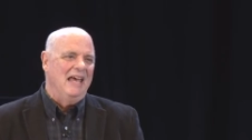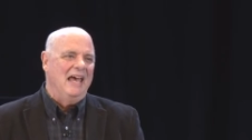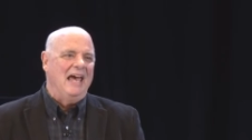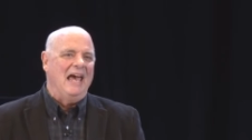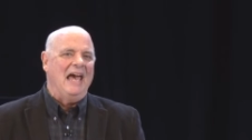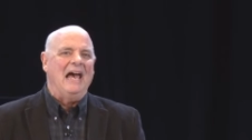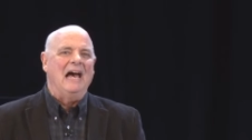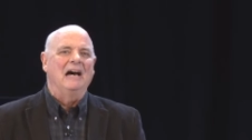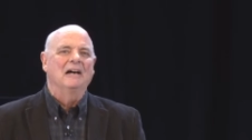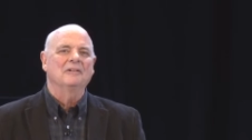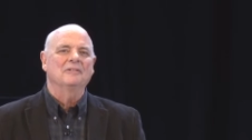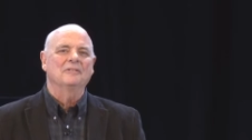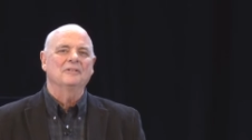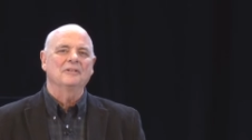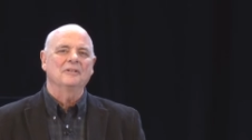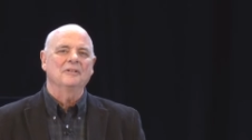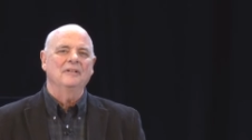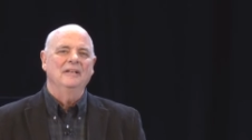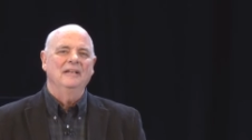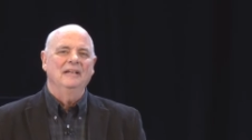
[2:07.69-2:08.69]

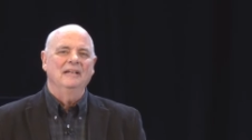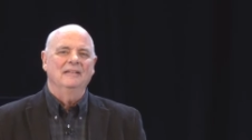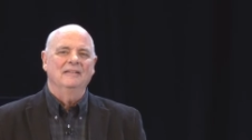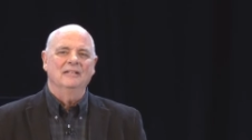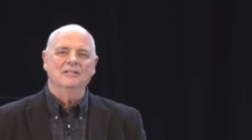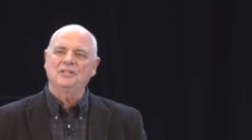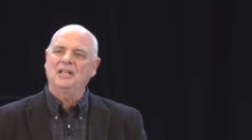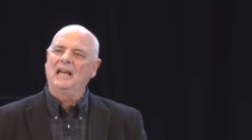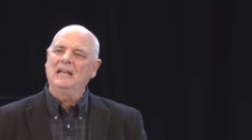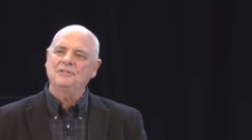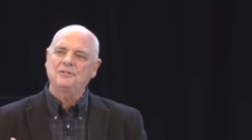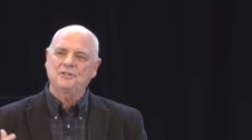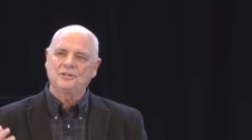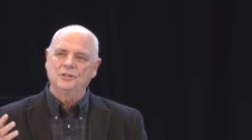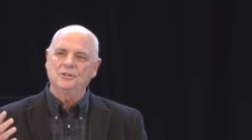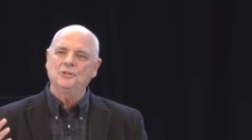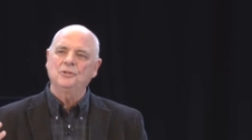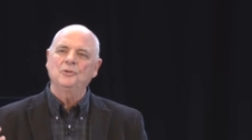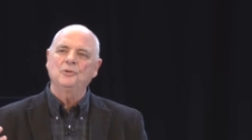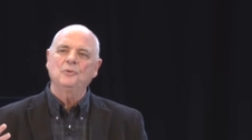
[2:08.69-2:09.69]
And this has to
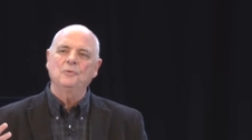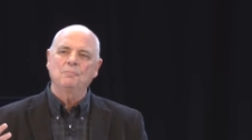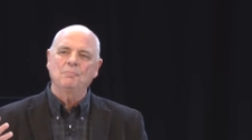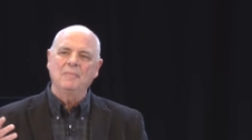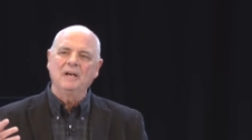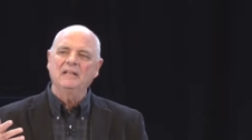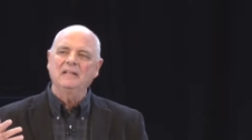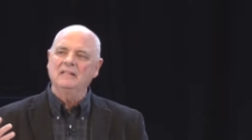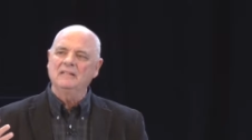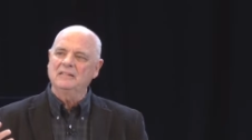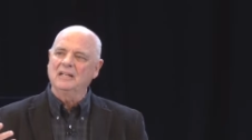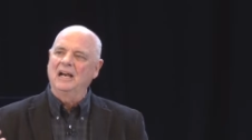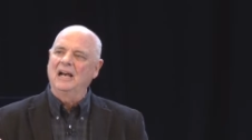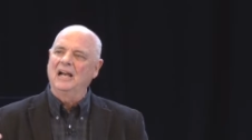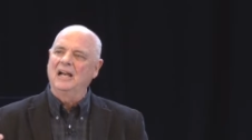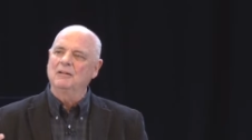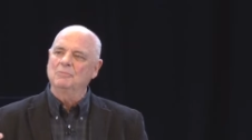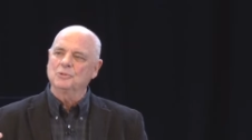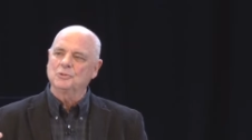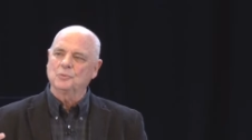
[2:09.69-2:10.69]
do many
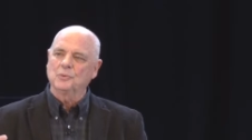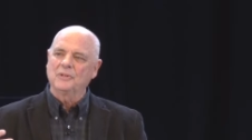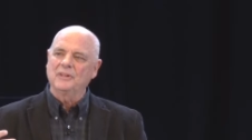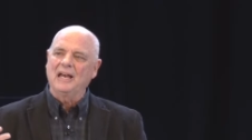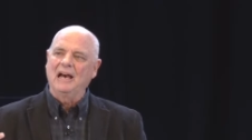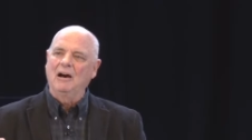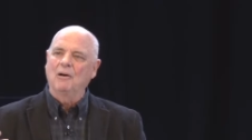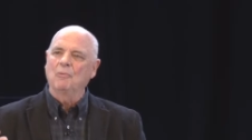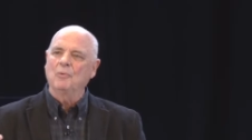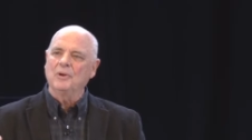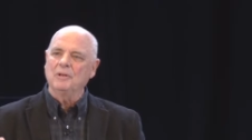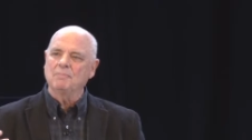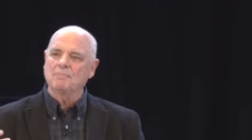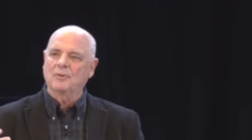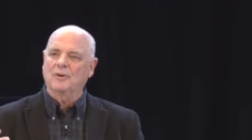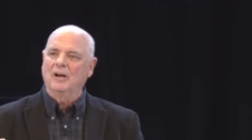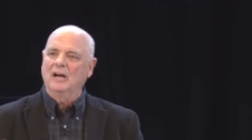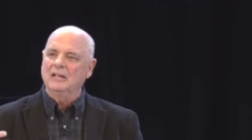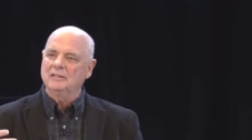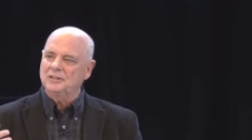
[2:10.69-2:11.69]
times with how we
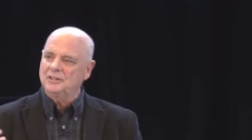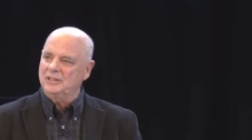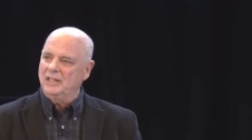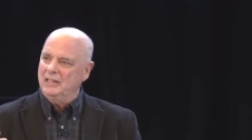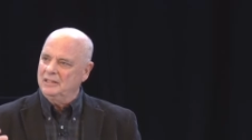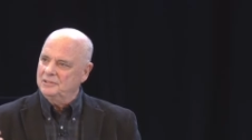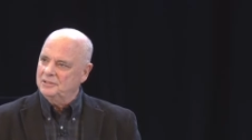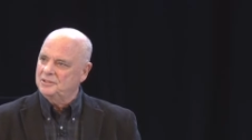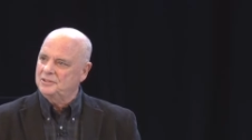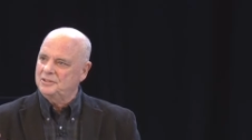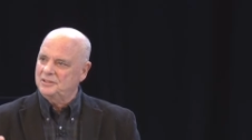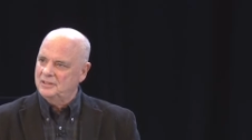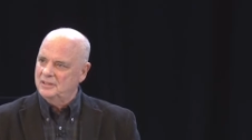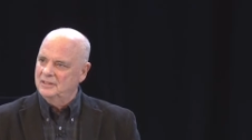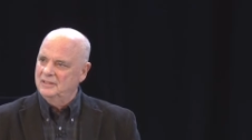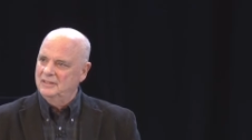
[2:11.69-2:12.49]
process